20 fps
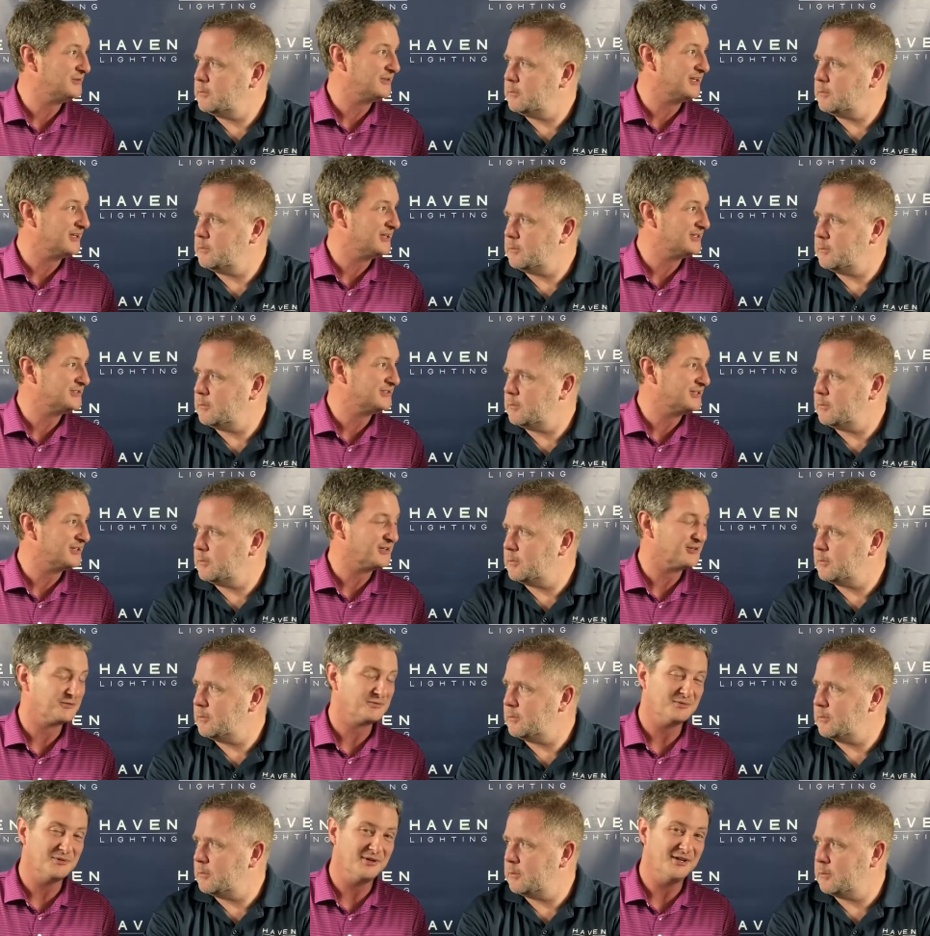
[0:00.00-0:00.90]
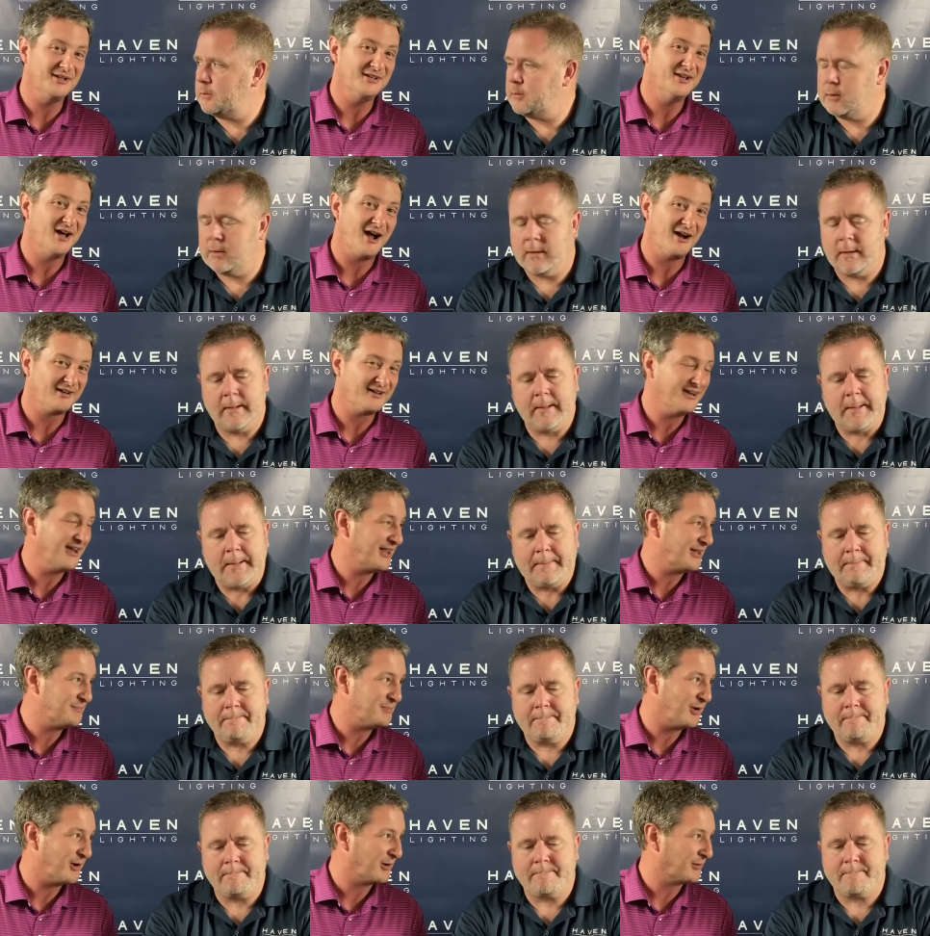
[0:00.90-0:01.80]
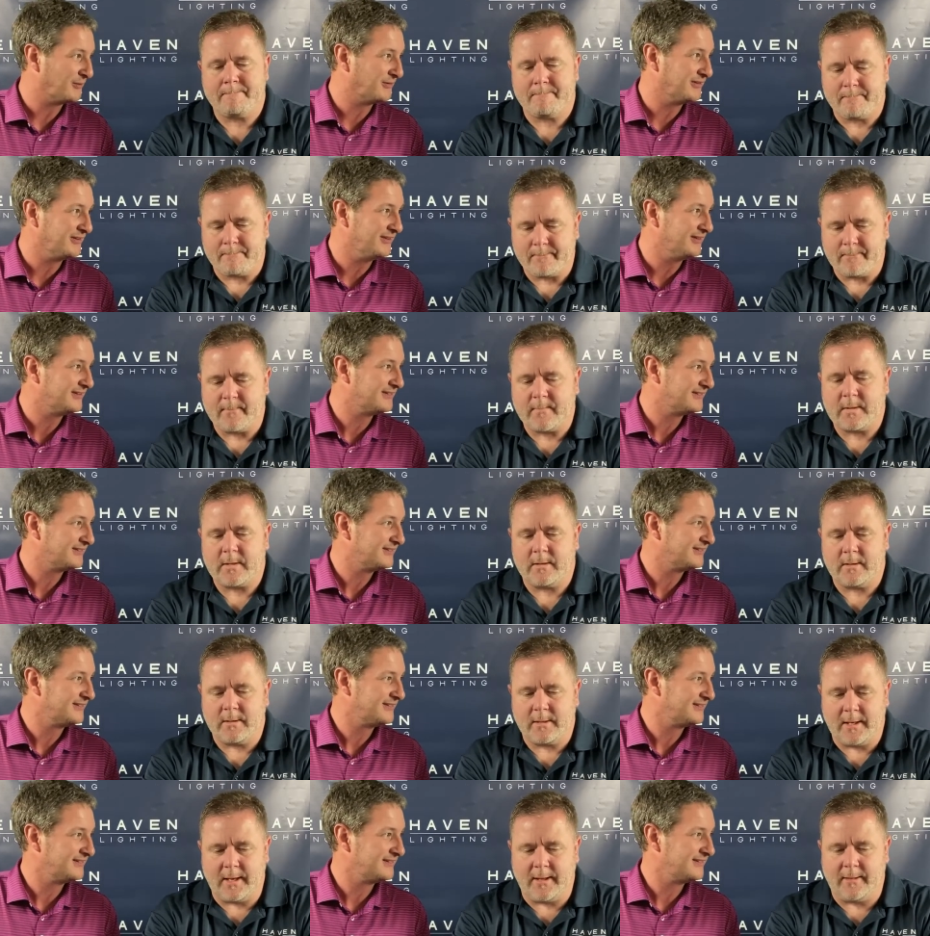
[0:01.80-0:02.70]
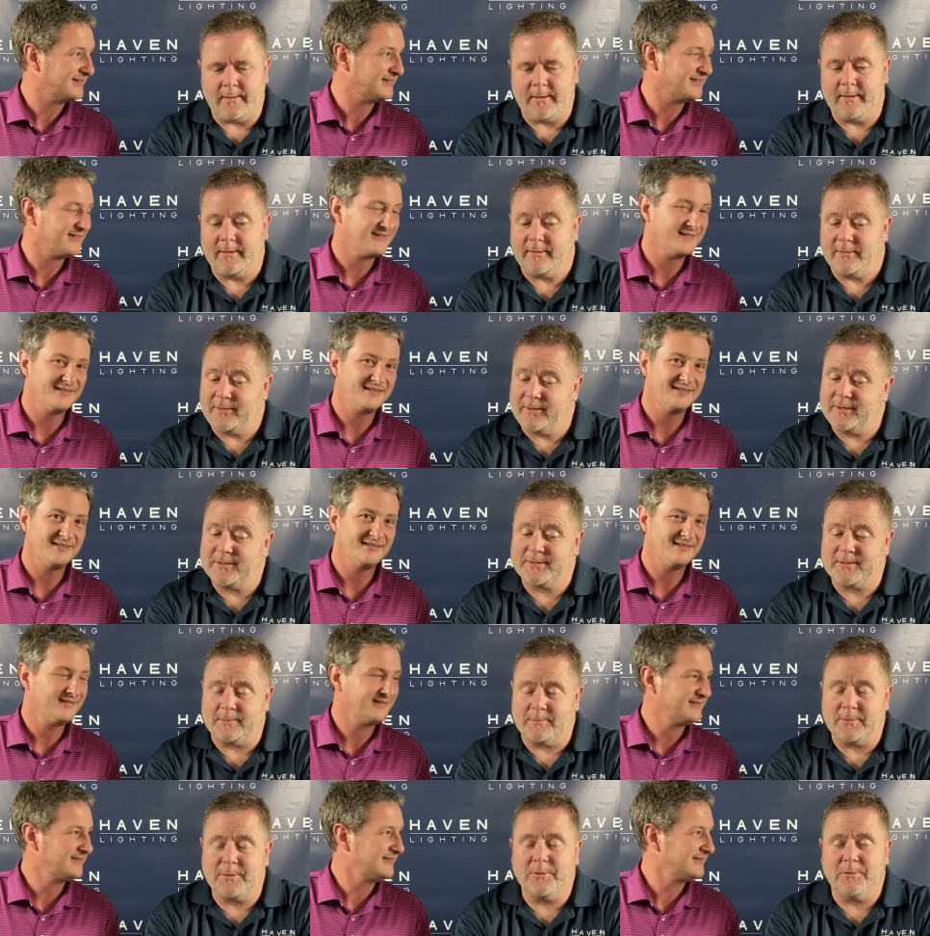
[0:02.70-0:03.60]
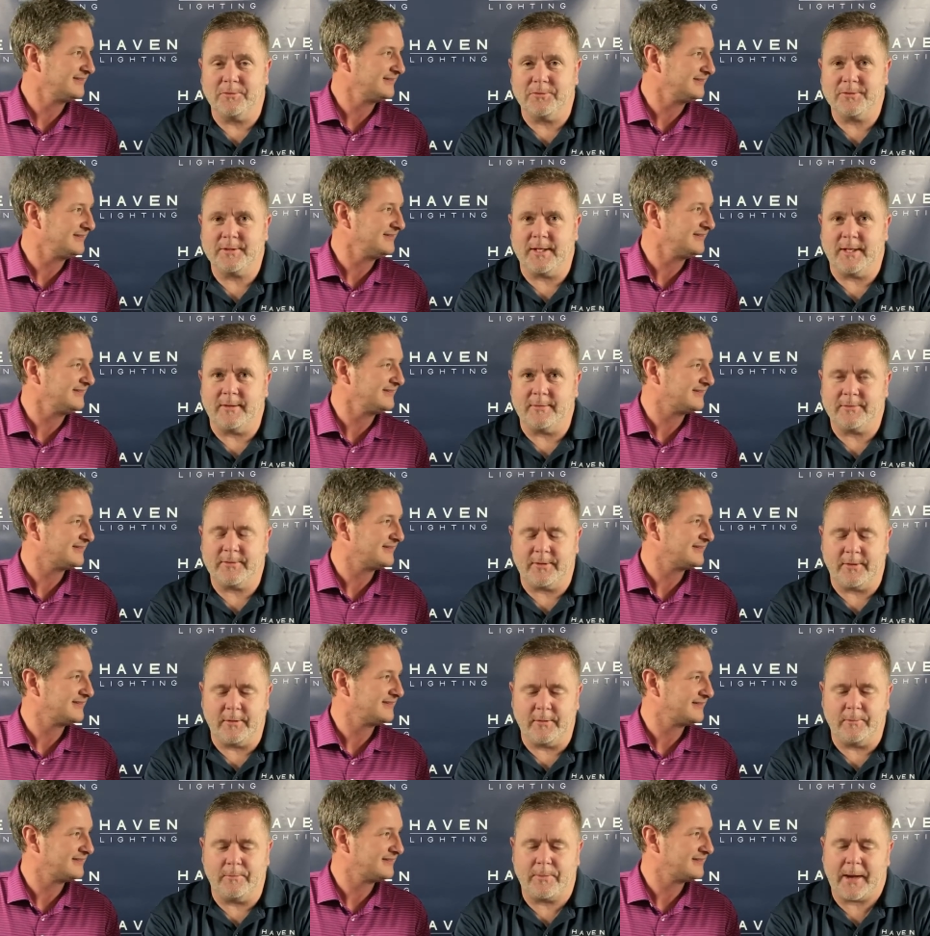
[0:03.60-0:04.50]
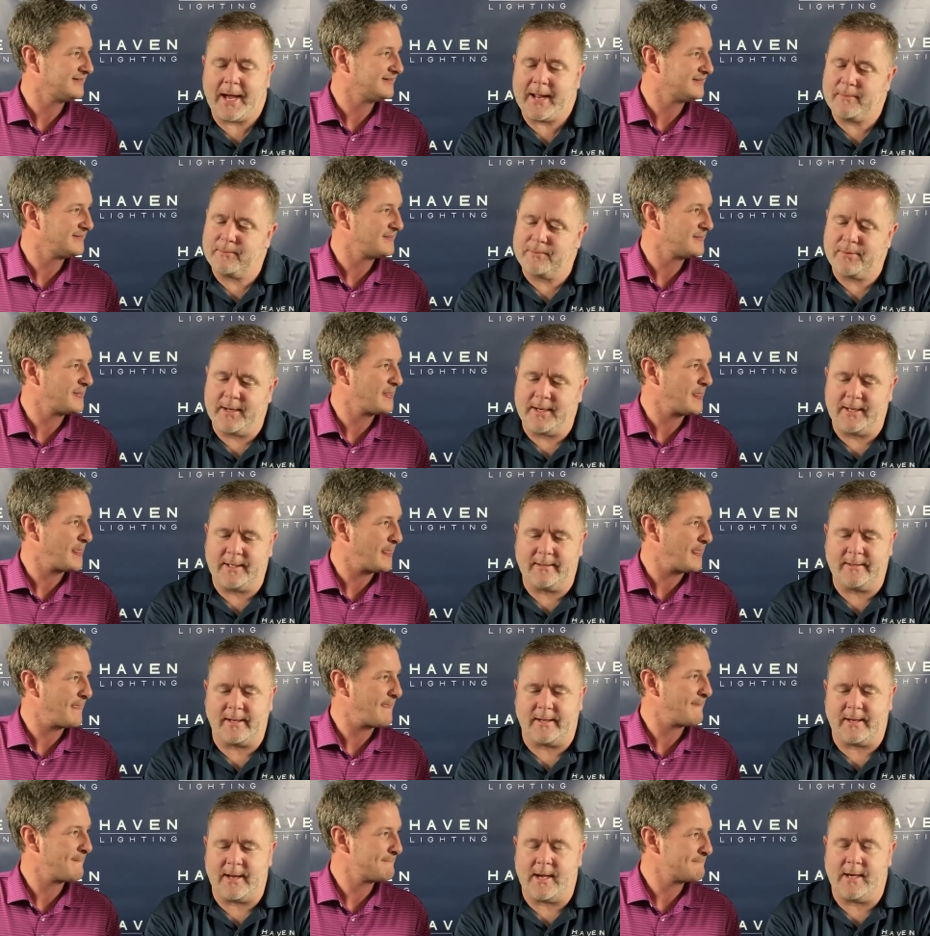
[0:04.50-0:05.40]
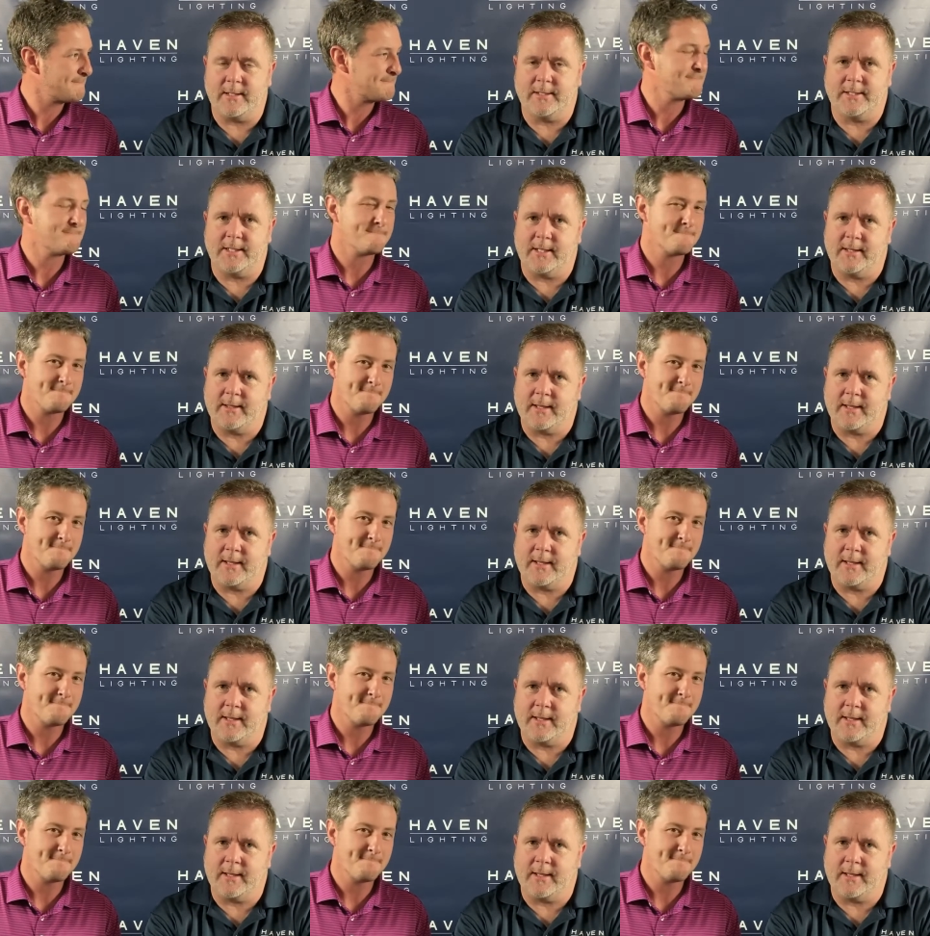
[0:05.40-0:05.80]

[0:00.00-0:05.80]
Speaker 1: and the engineers really knocked it out of the park with this.
Speaker 2: Yeah, there's some cool stuff. So patent pending technology in